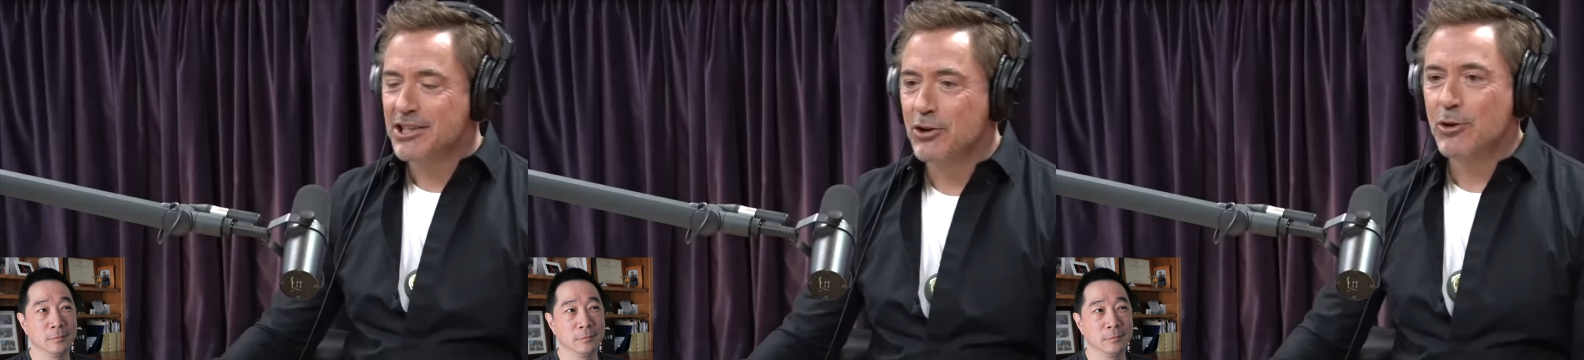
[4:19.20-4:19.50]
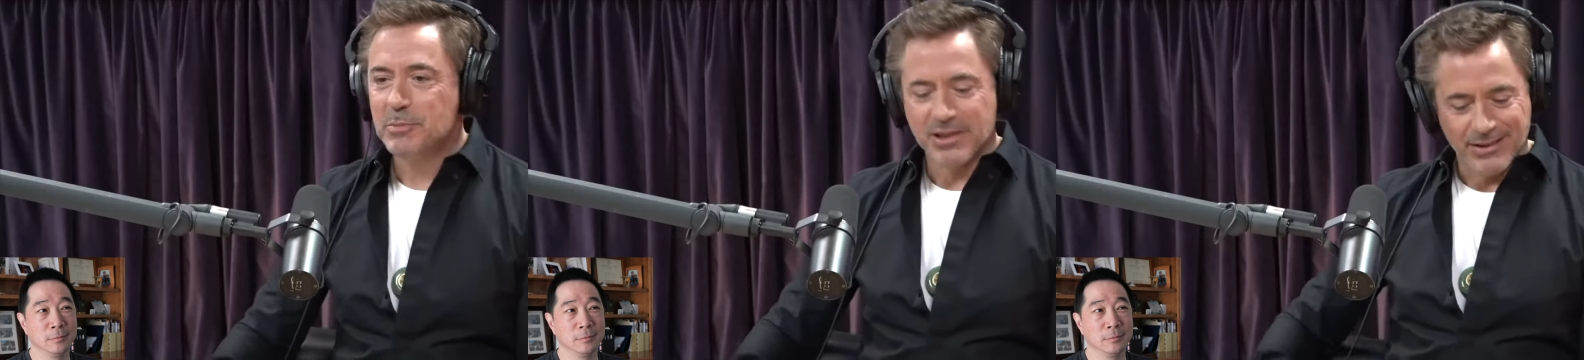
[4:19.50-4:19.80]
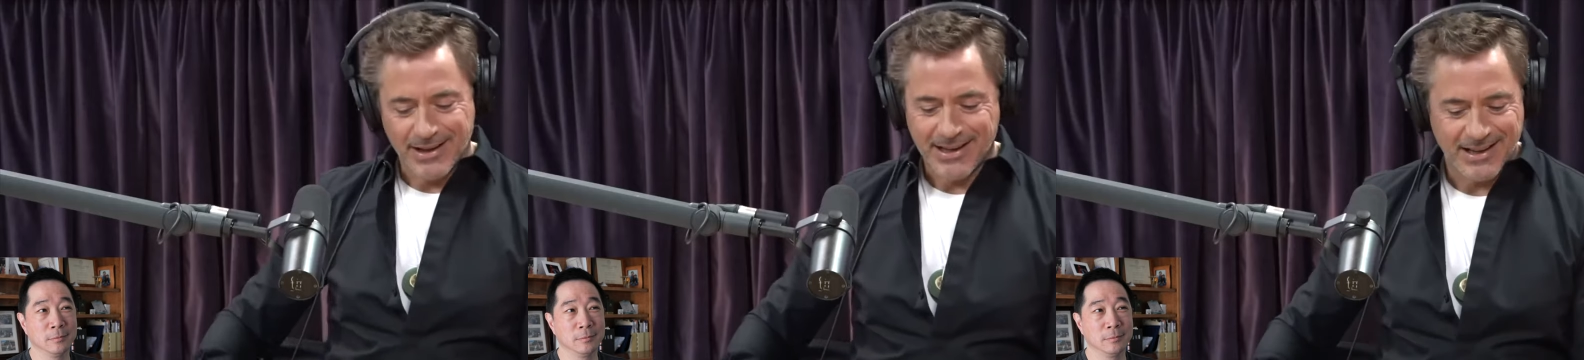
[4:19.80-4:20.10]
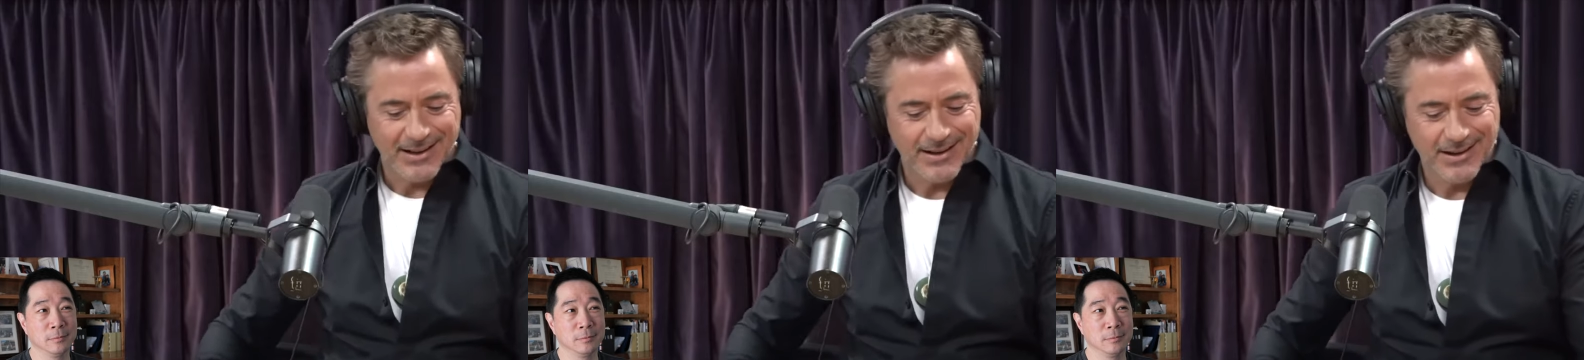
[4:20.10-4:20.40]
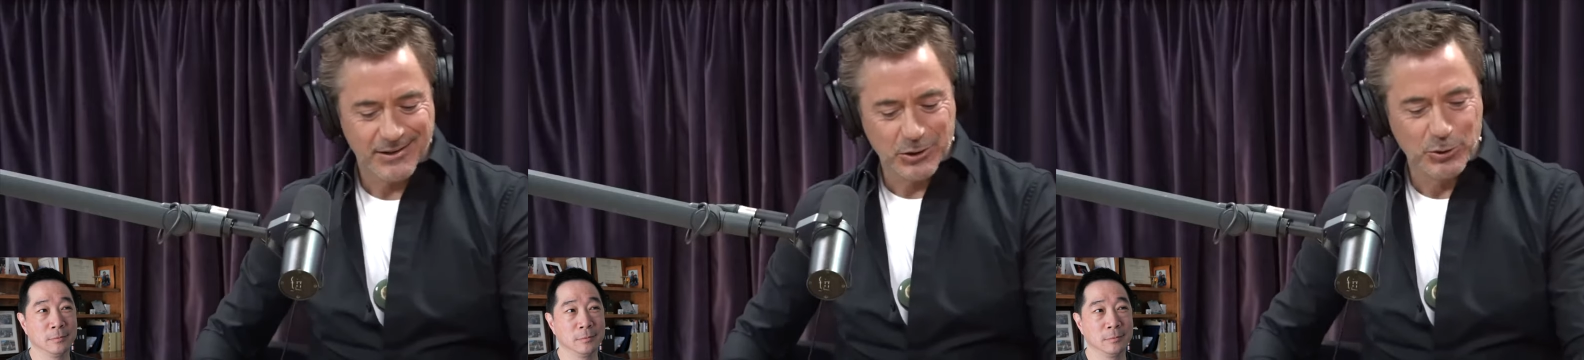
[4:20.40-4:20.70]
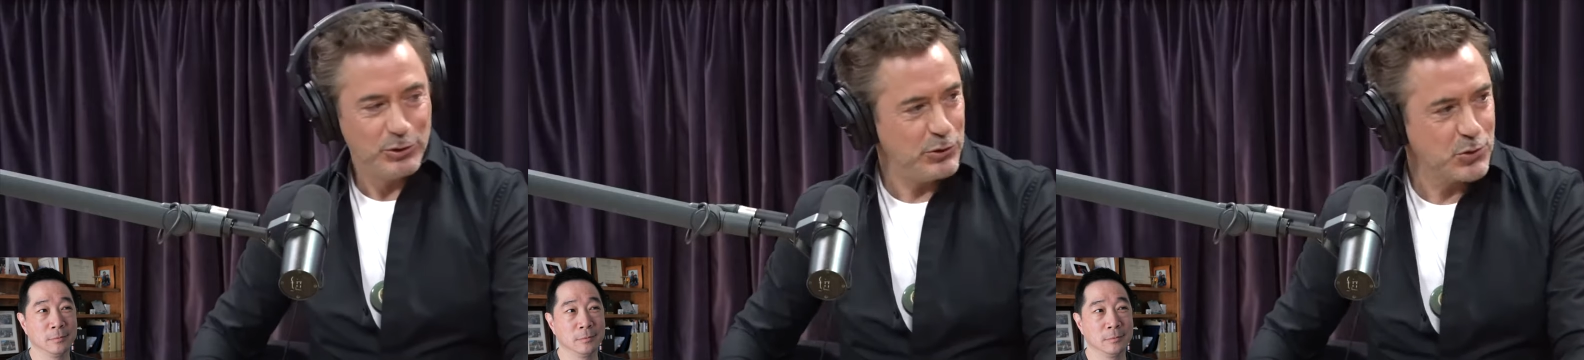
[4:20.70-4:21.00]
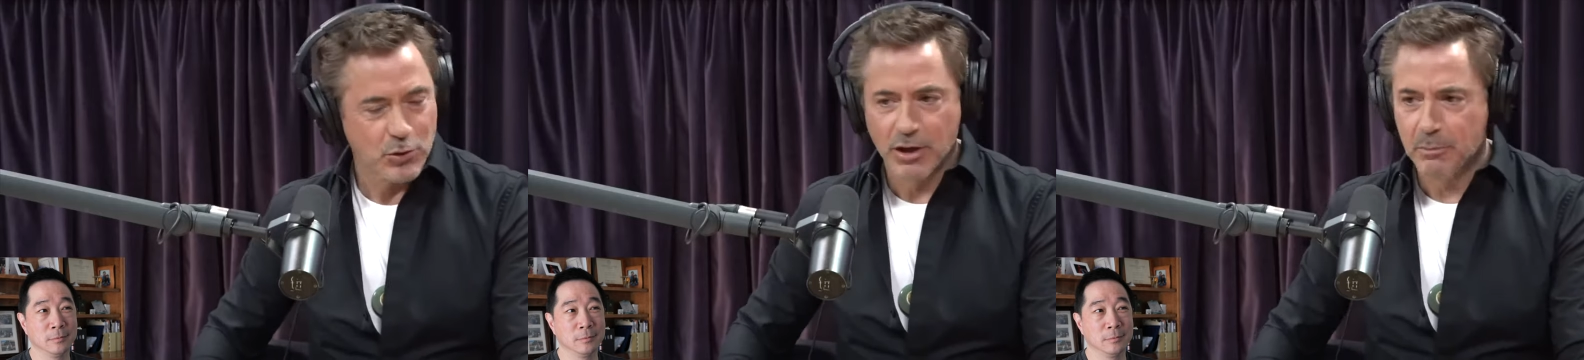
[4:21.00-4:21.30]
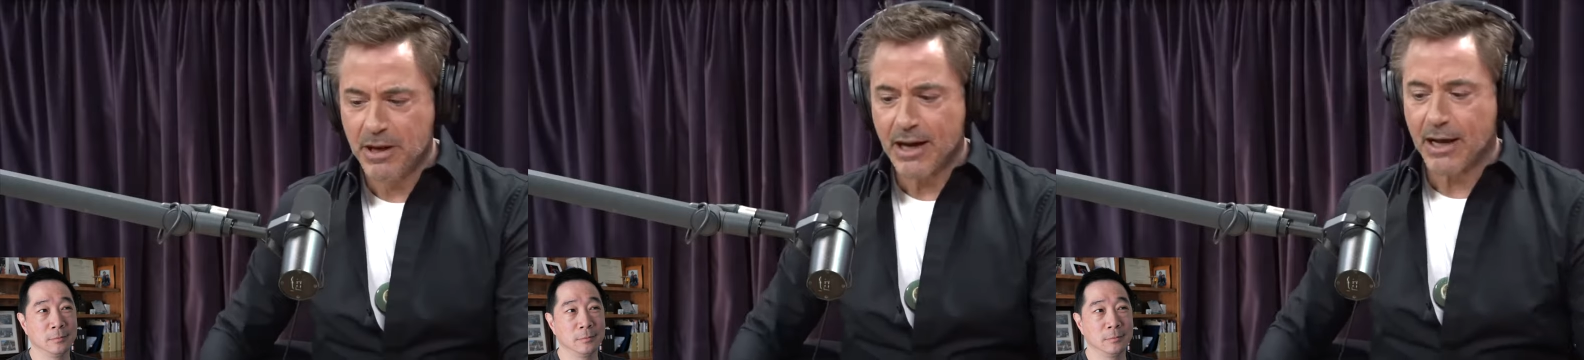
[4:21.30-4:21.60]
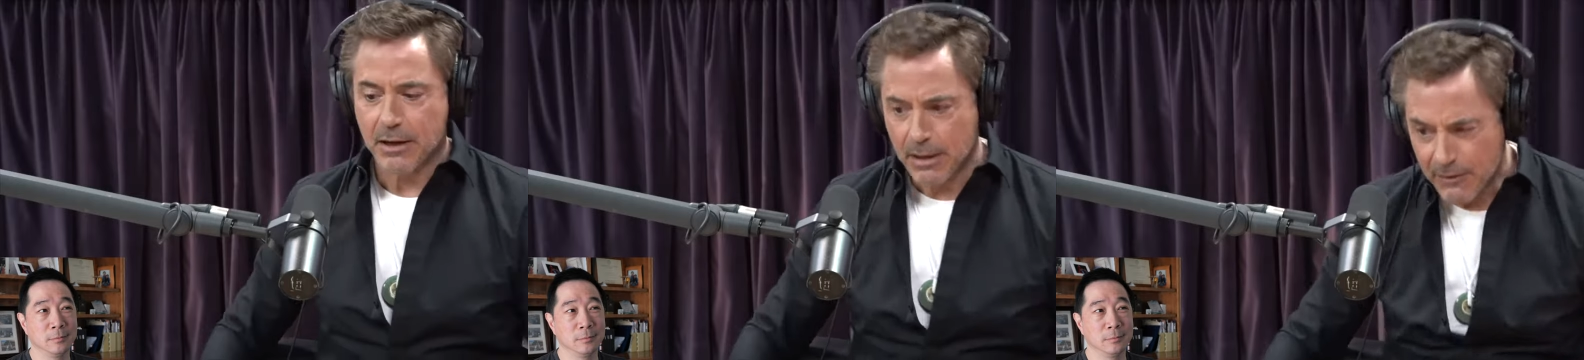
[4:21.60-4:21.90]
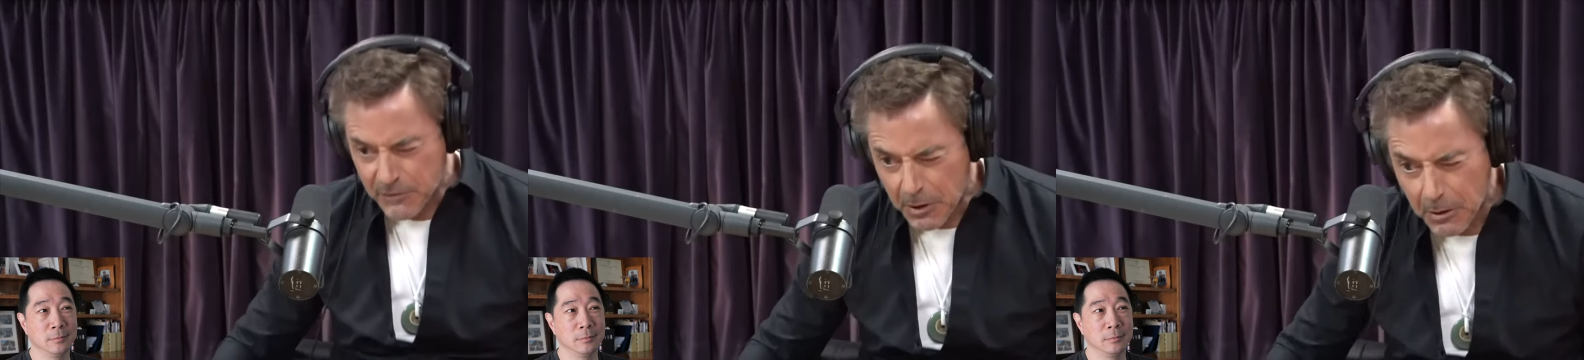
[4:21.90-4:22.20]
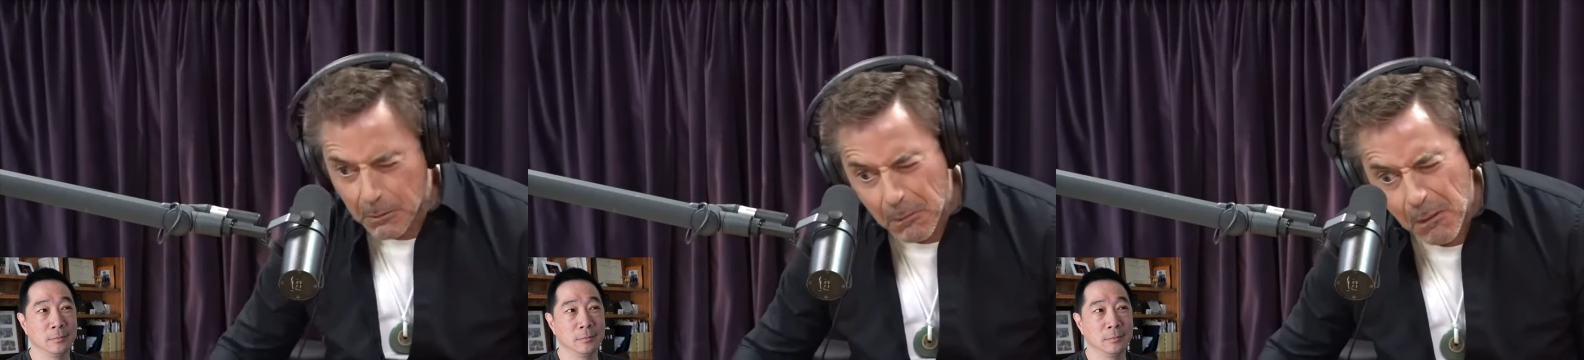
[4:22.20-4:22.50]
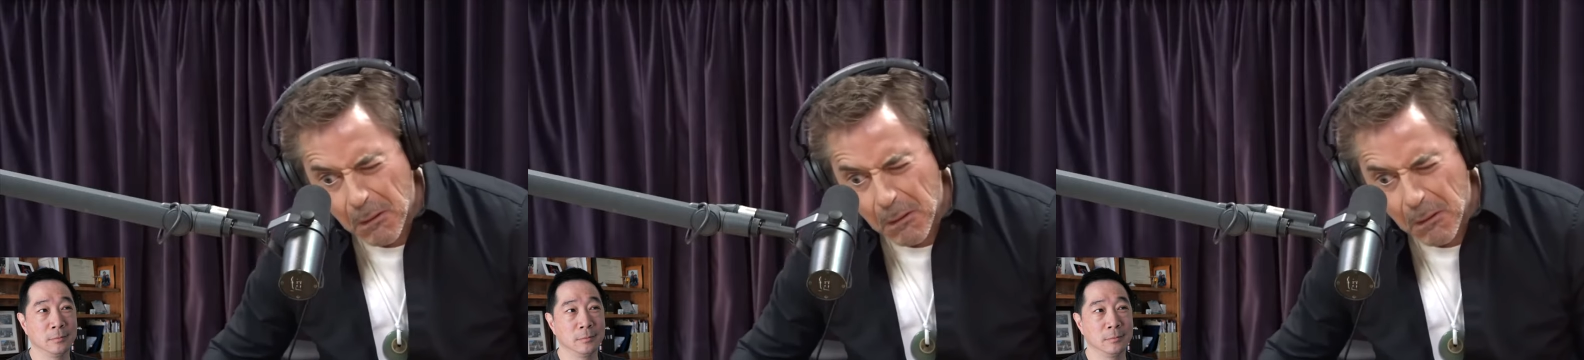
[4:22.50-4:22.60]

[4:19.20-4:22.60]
Speaker 1: to go up to like a, a little Lutron pad and have to go